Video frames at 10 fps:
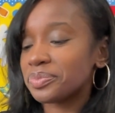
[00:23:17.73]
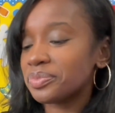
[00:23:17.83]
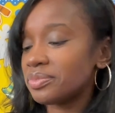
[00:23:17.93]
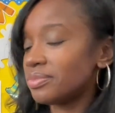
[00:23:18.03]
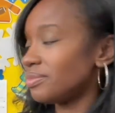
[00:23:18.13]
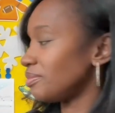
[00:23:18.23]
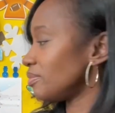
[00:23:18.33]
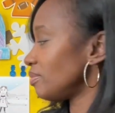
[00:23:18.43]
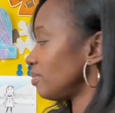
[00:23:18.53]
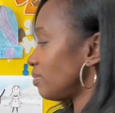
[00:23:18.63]

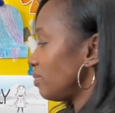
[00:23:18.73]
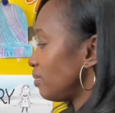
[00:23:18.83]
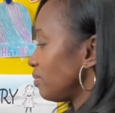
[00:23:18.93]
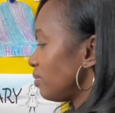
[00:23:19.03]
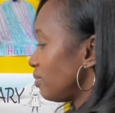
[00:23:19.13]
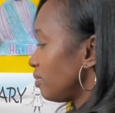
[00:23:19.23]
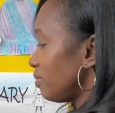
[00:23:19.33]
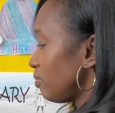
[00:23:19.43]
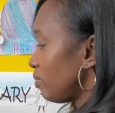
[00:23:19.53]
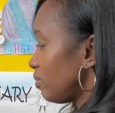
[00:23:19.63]

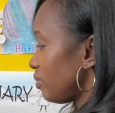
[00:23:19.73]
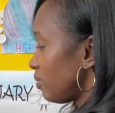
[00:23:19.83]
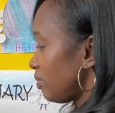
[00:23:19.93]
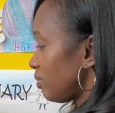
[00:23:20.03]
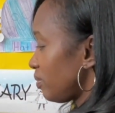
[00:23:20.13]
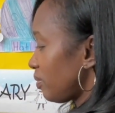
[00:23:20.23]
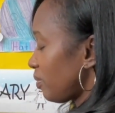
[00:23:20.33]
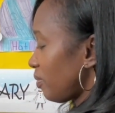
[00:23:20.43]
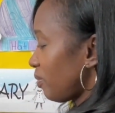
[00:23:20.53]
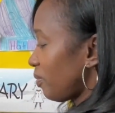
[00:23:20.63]

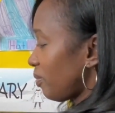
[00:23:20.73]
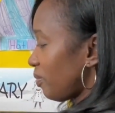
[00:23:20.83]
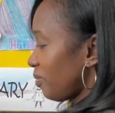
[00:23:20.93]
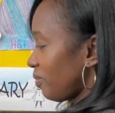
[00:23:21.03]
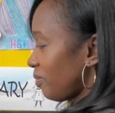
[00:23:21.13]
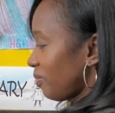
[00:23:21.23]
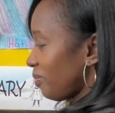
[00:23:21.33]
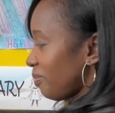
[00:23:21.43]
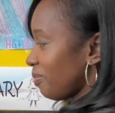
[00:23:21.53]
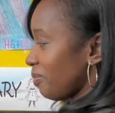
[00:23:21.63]

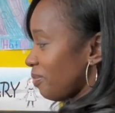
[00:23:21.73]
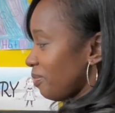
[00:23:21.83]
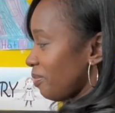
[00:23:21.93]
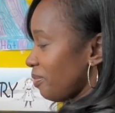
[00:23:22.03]
(silence)